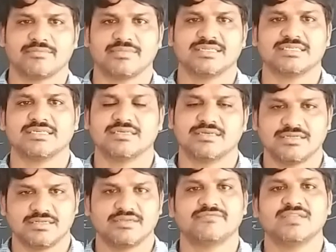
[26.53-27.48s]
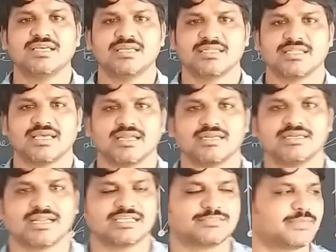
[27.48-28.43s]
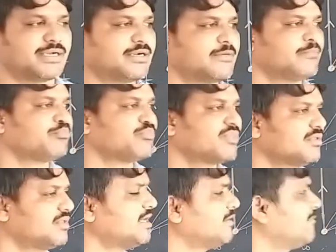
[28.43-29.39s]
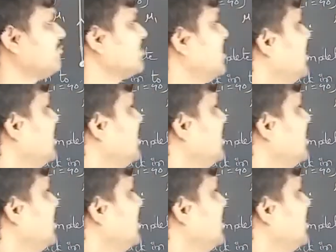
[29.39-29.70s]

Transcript: means if they are in transparent. Then